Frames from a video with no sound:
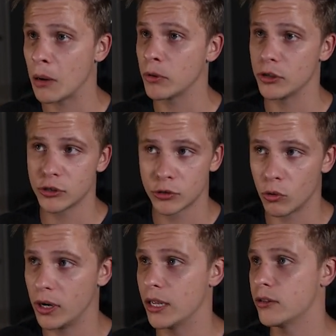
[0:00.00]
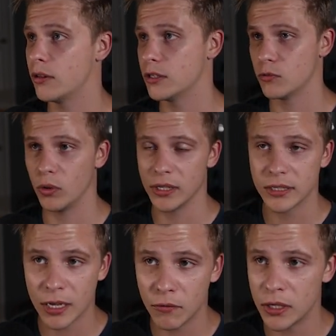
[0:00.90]
I'm going to short into these
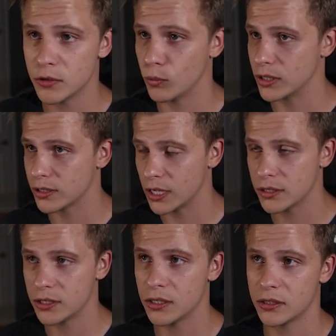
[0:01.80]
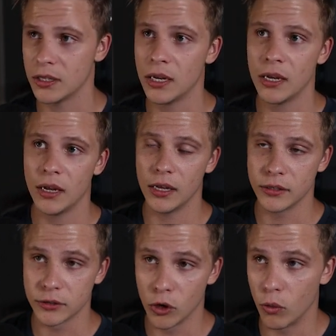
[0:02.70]
170s, 160s, and
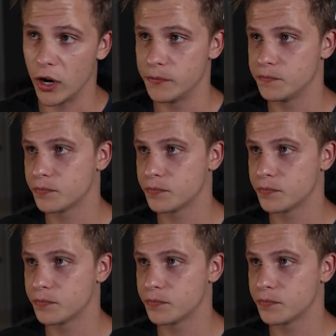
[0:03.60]
so on.